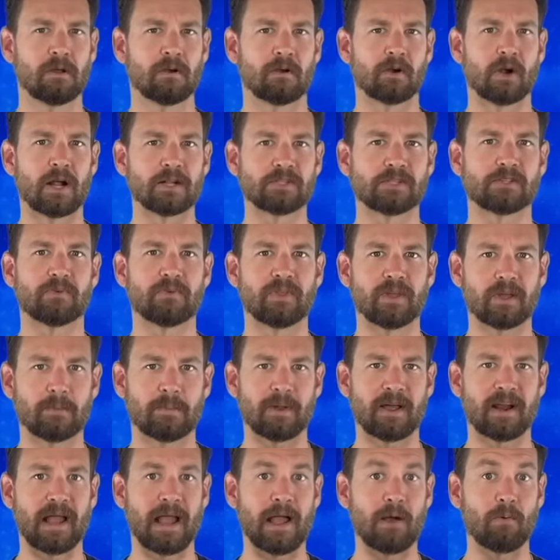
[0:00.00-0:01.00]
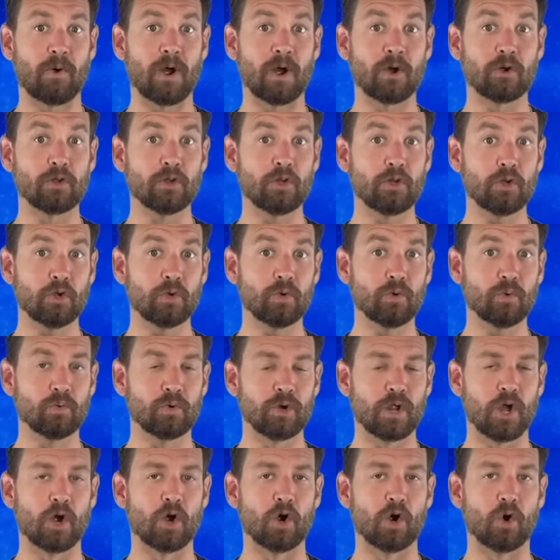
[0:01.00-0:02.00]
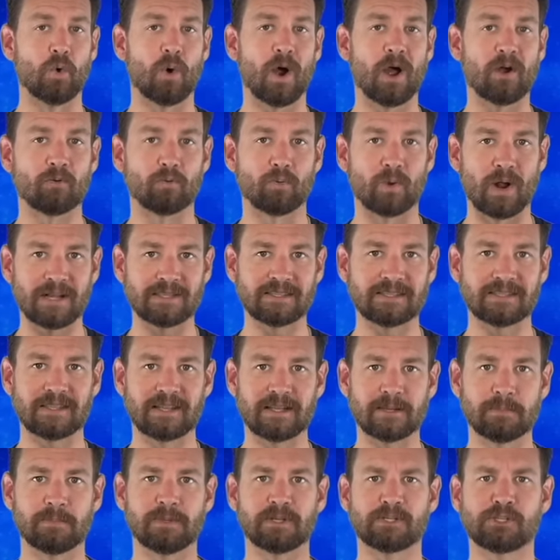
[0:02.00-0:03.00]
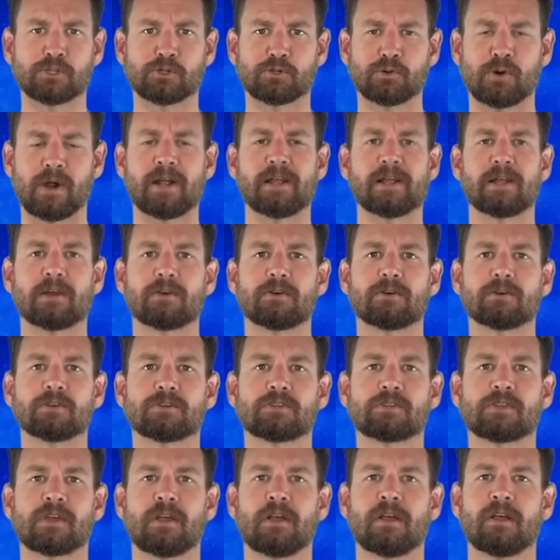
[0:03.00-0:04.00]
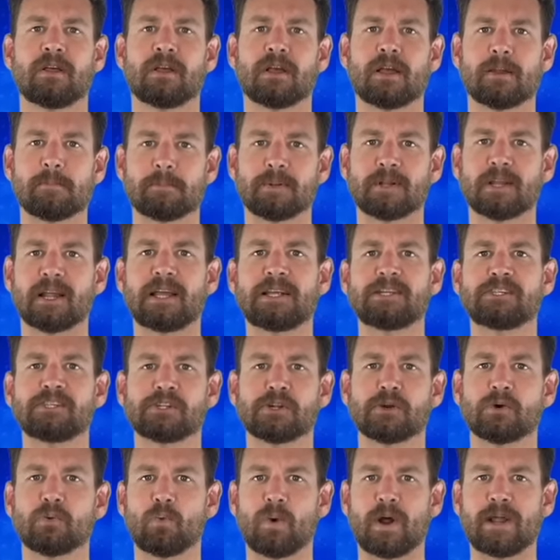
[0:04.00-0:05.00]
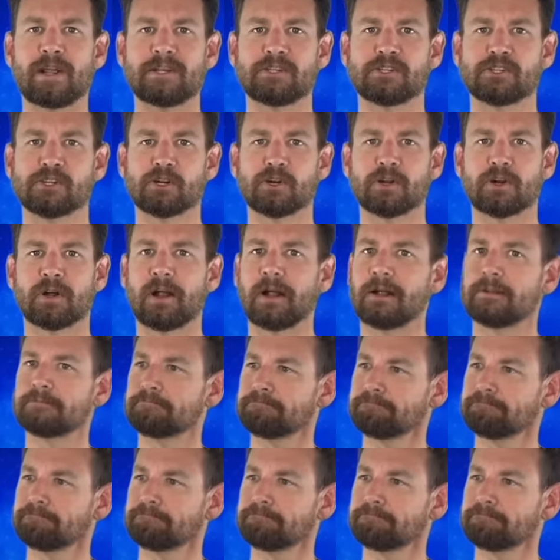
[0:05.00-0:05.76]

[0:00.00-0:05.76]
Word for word: All right, so think about how well you know wrestling betrayals and place your wager.